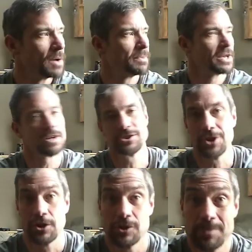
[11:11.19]
because,
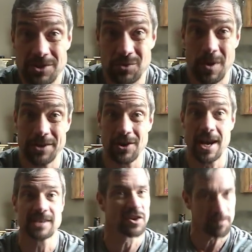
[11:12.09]
you know, you'd be sweating your
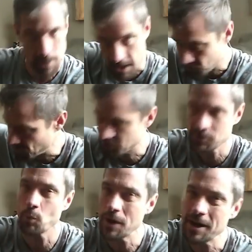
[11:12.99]
ass off.
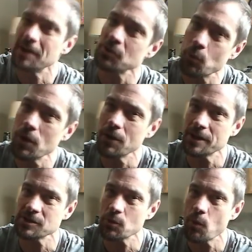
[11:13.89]
When there's a will,
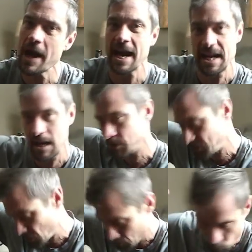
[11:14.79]
there's a way. And I
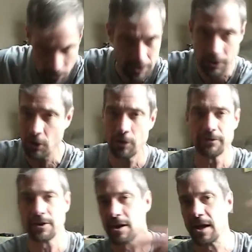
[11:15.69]
would dump water
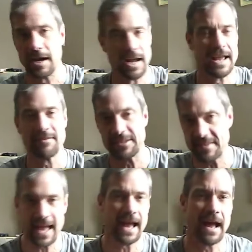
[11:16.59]
over and I'd have a
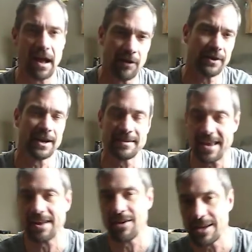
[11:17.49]
towel and I'd
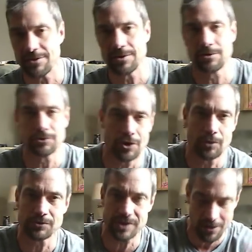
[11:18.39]
take like a little, you
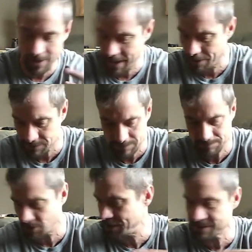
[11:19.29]
know, jailhouse
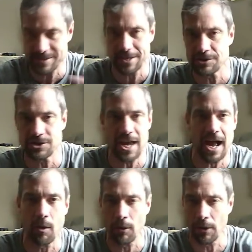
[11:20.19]
like sink
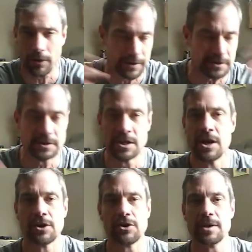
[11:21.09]
shower and
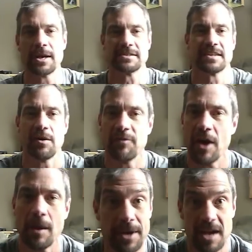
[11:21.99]
clean myself
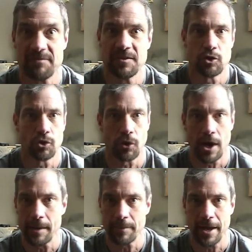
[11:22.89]
up. And I feel
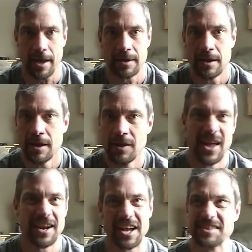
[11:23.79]
great, man.
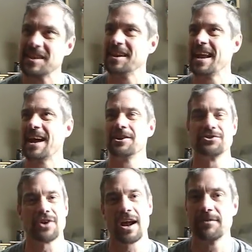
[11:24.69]
Then like sitting down and
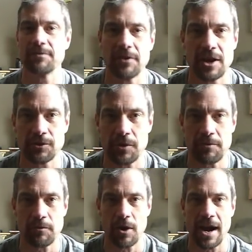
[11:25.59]
driving for like
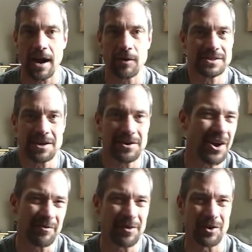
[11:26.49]
3-4 hours, I don't
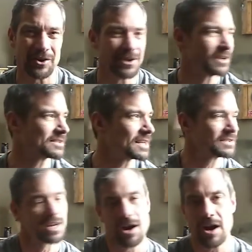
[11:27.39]
know, I felt good because I
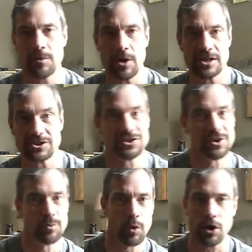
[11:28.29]
was like, all right, well, I just
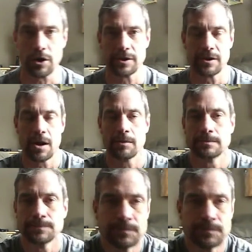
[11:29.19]
did work, you know.